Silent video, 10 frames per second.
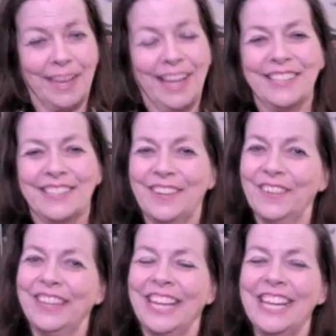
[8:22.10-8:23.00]

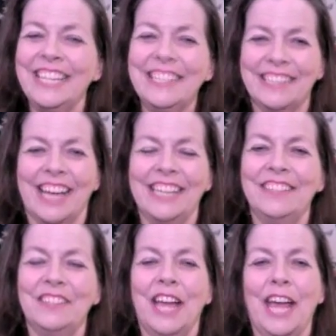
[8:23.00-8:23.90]
So they
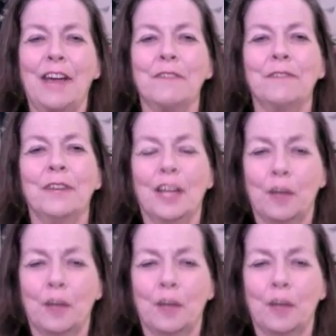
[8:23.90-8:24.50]
decided to have